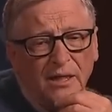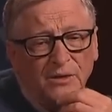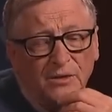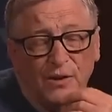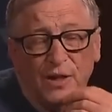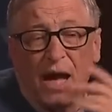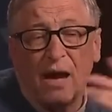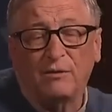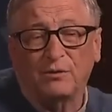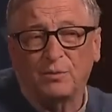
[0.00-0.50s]

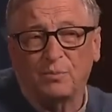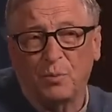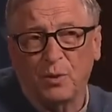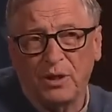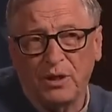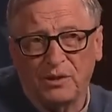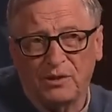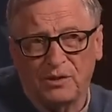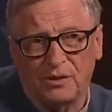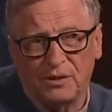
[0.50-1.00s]
So that was a
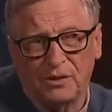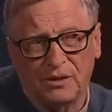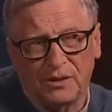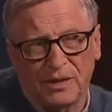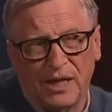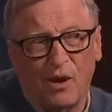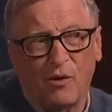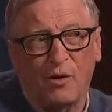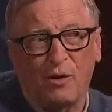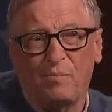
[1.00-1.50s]
pretty
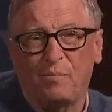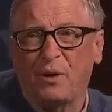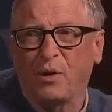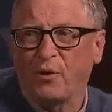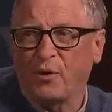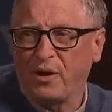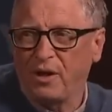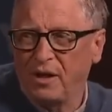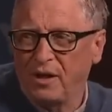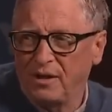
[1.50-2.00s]
scary
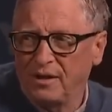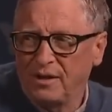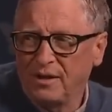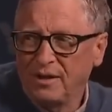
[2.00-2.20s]
period.